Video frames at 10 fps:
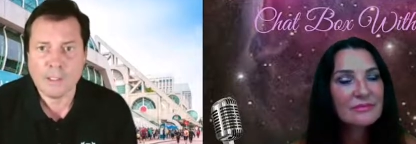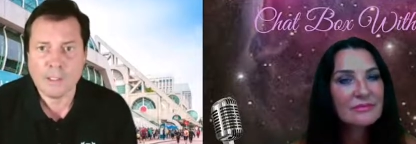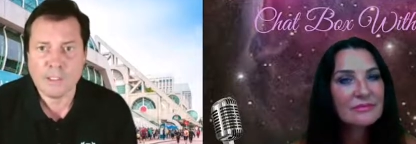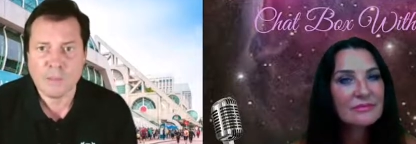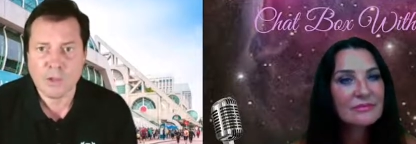
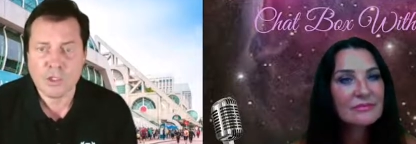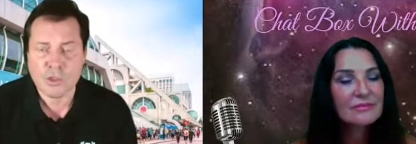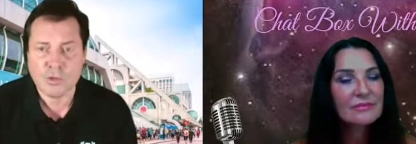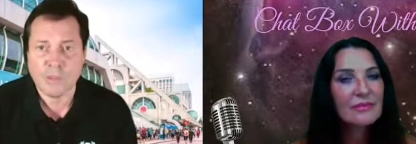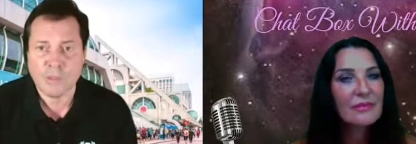Speaker 1: some other
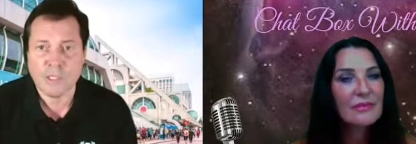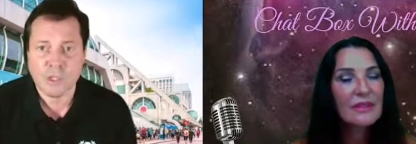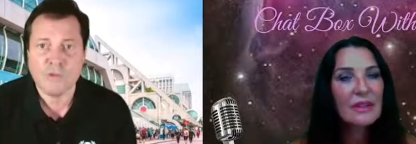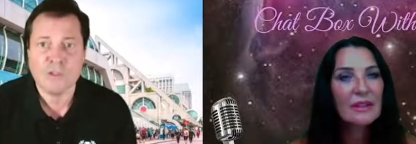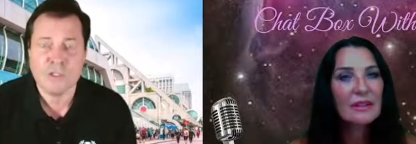streaming
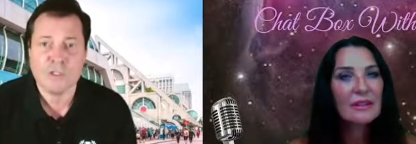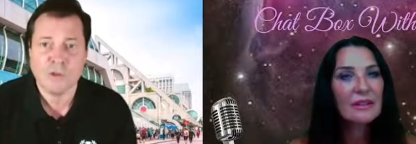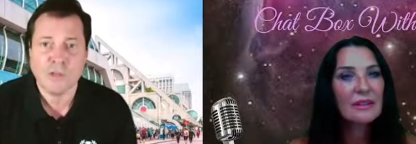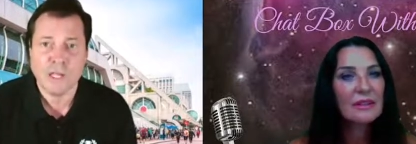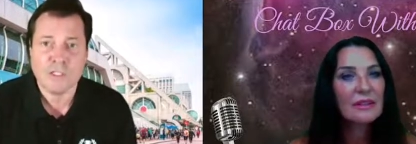services. So
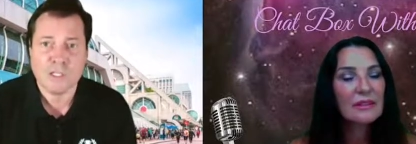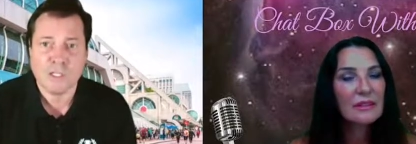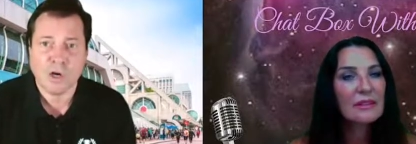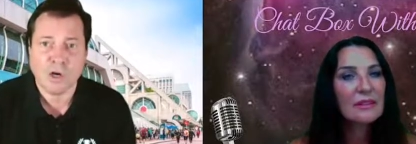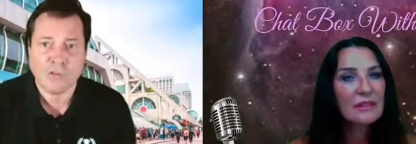that's a
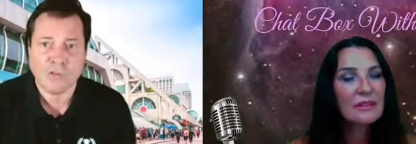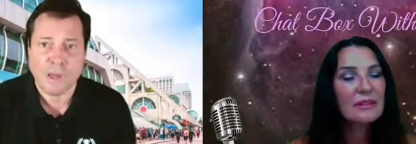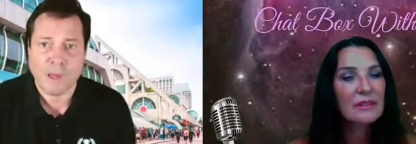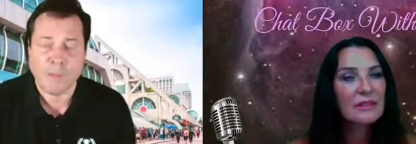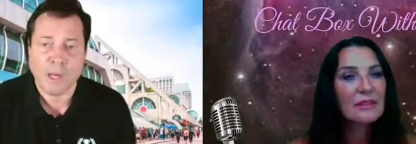dark
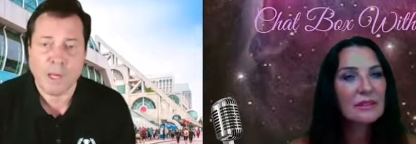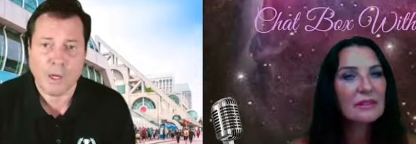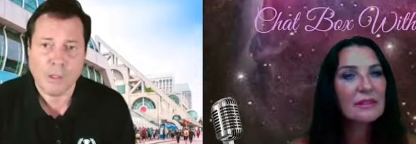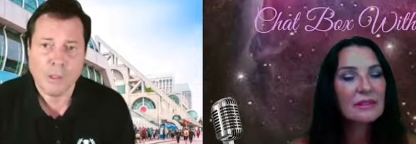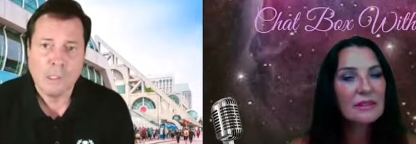vampire
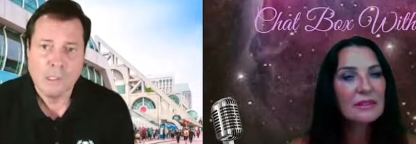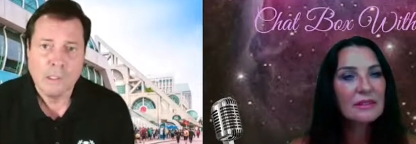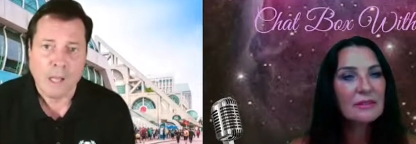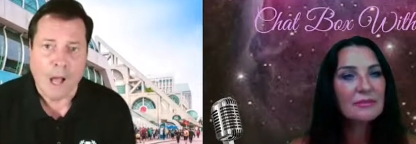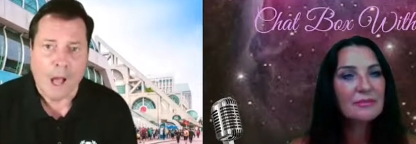
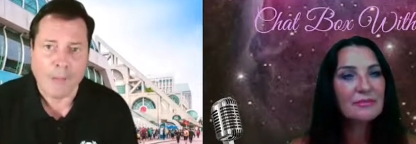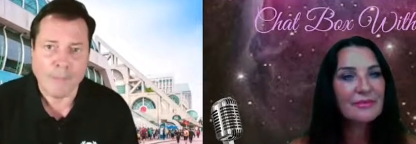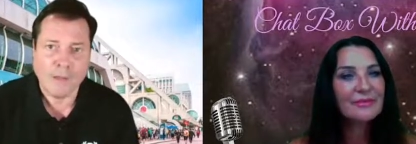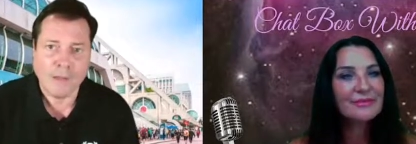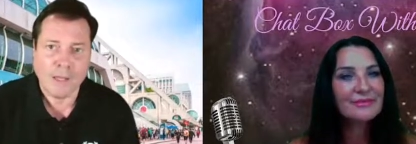
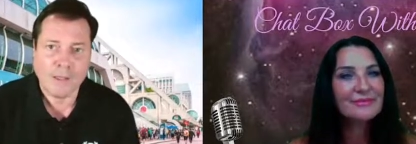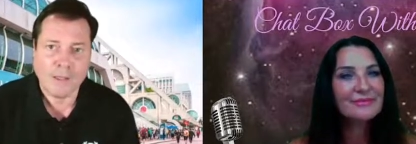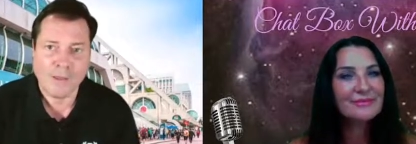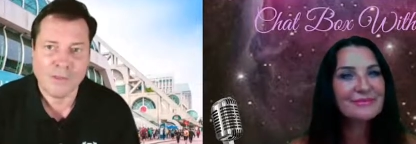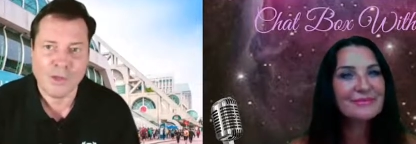comedy that
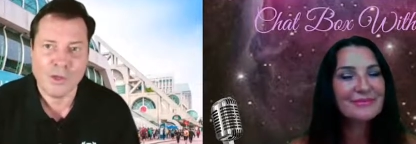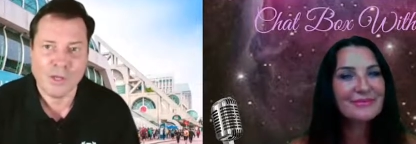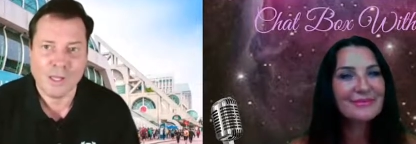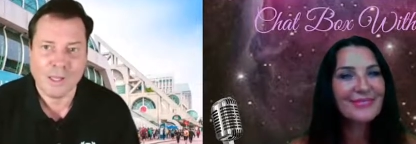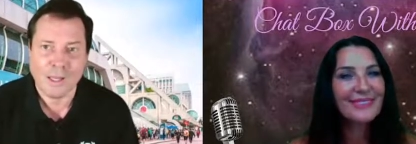I think you'll
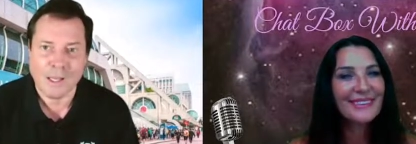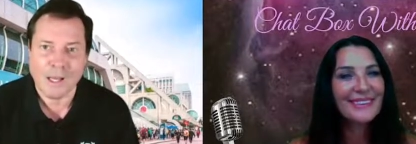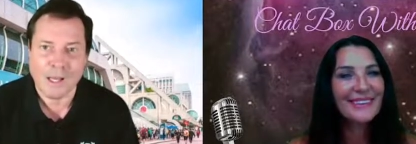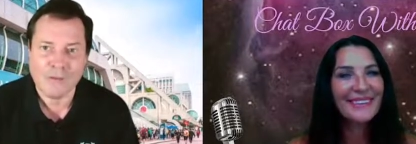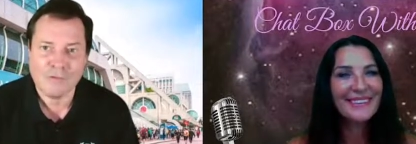get a kick
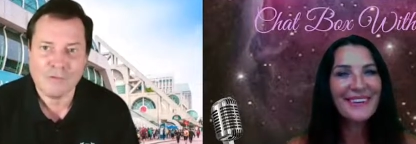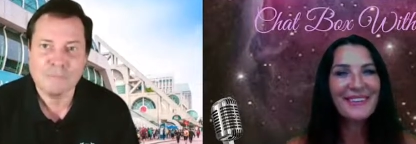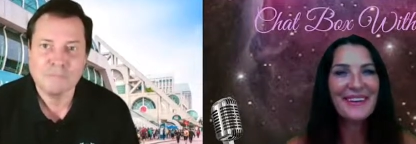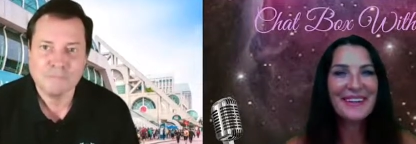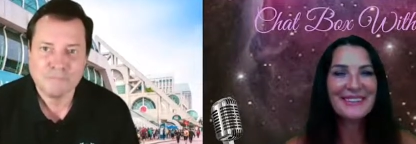out of.
Speaker 2: Oh
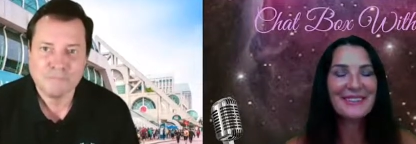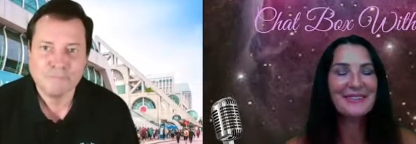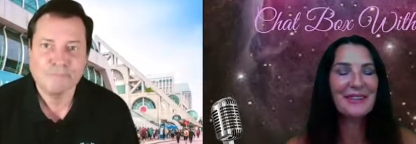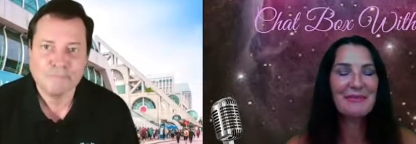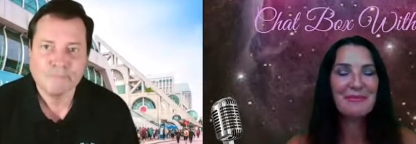yes, I
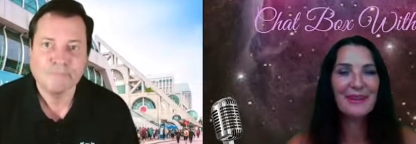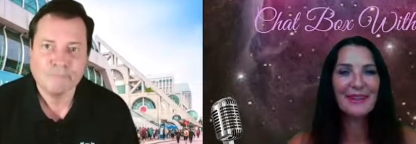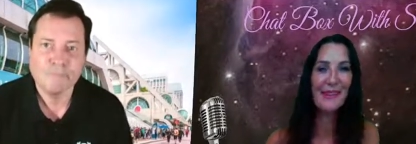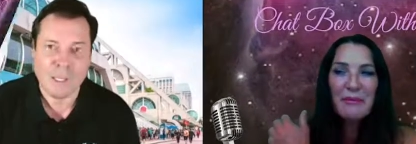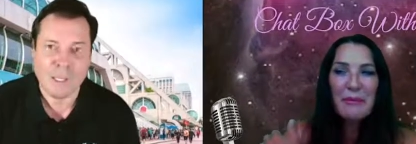love
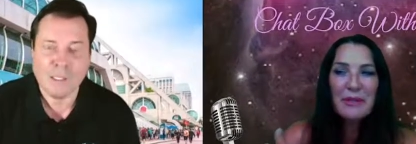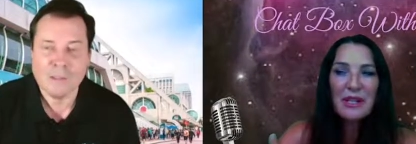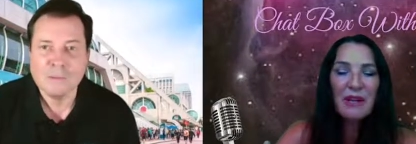Vampire. People don't